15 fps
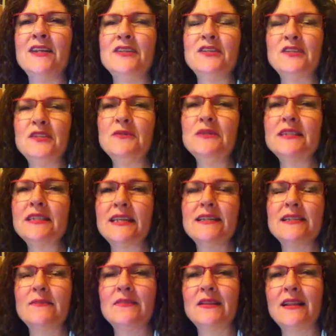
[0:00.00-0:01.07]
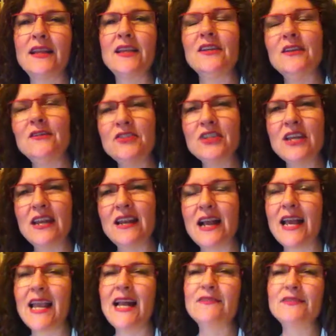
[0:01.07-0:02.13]
So you would say something like, Jane,
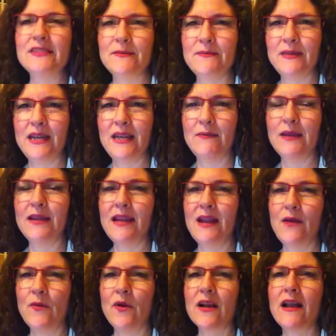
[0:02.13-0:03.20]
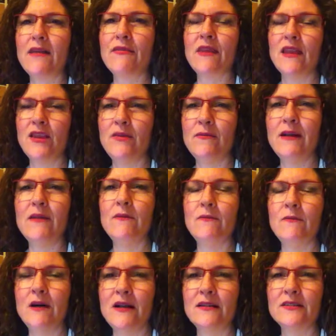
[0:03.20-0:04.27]
I have somebody in my network I think you might
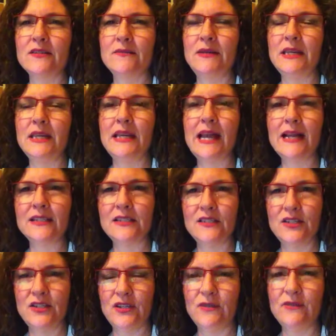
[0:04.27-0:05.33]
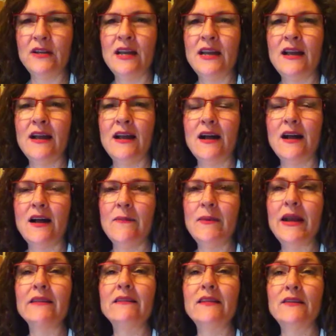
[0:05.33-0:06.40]
want to be connected to.
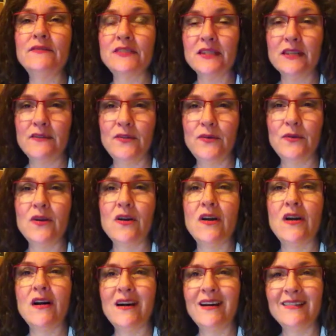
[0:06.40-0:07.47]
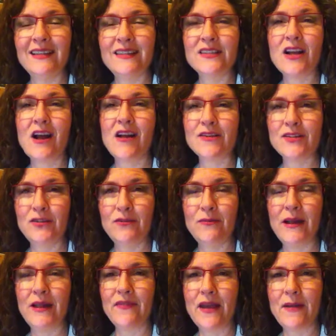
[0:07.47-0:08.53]
I'd love to give you a call and talk to you
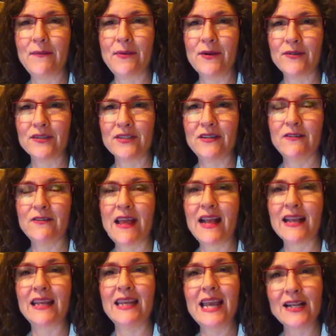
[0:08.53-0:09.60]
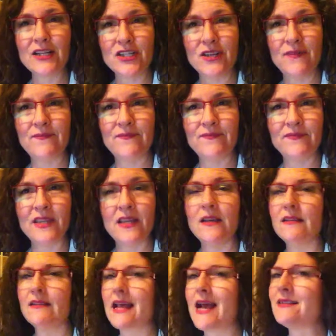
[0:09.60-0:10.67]
about that person or that connection.
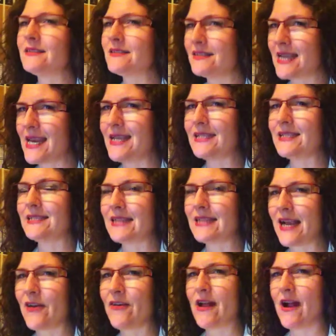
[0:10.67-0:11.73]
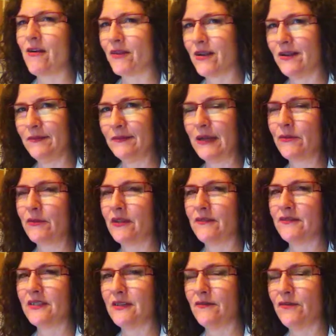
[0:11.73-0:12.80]
That's state desired outcome. I would
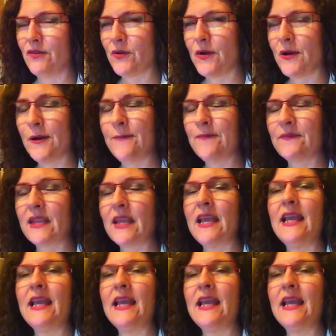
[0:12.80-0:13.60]
love to give you a call.